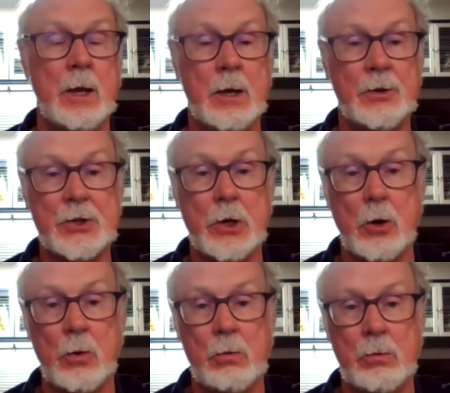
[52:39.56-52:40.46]
And
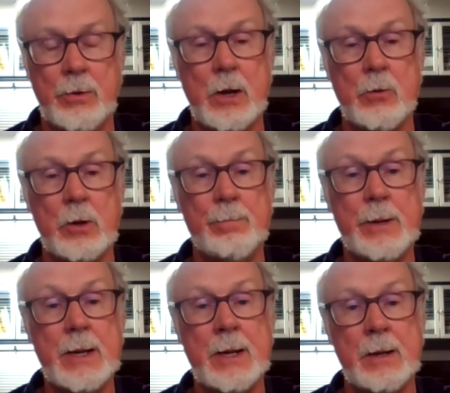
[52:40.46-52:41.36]
so there would
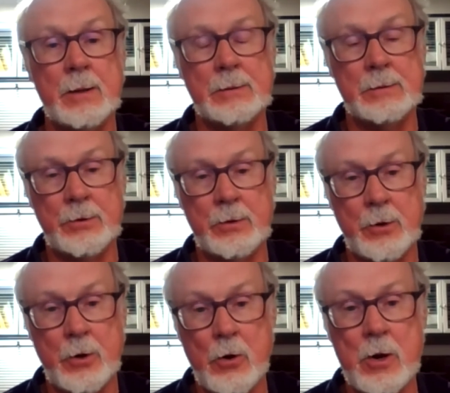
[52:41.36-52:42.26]
be
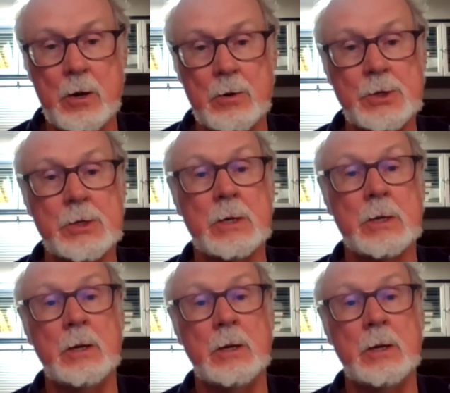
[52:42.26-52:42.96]
couriers